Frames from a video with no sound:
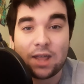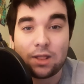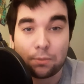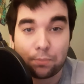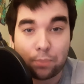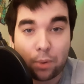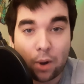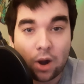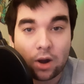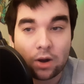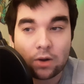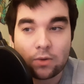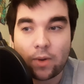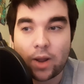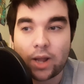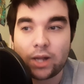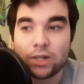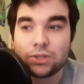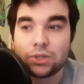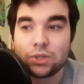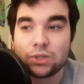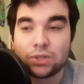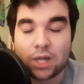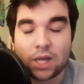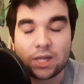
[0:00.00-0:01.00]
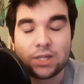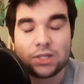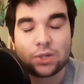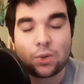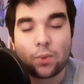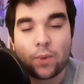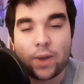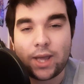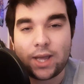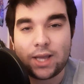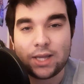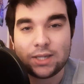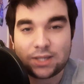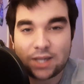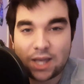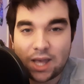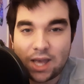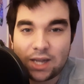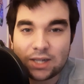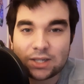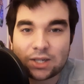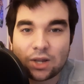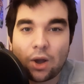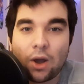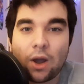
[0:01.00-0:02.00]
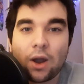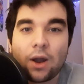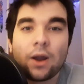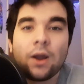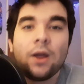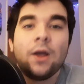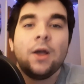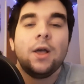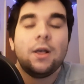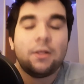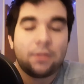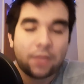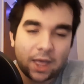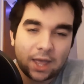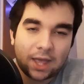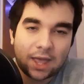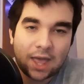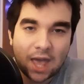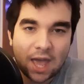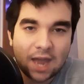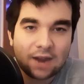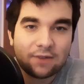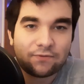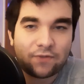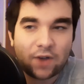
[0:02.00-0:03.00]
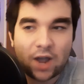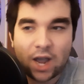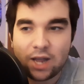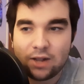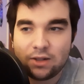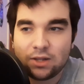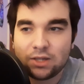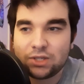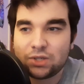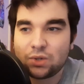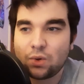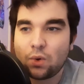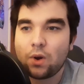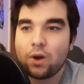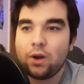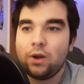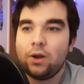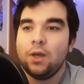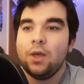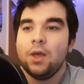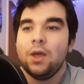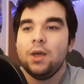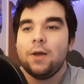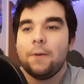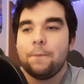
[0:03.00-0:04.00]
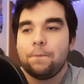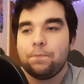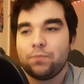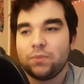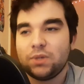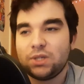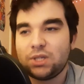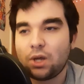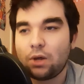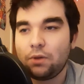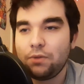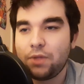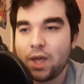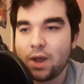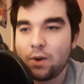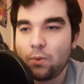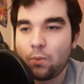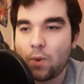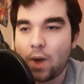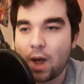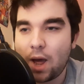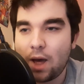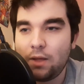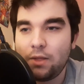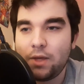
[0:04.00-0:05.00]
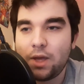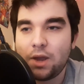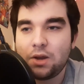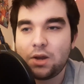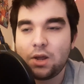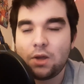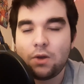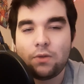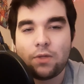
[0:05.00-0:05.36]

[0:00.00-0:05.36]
the Park Ranger, takes away his guitar, they can't find the Zord. So then while they do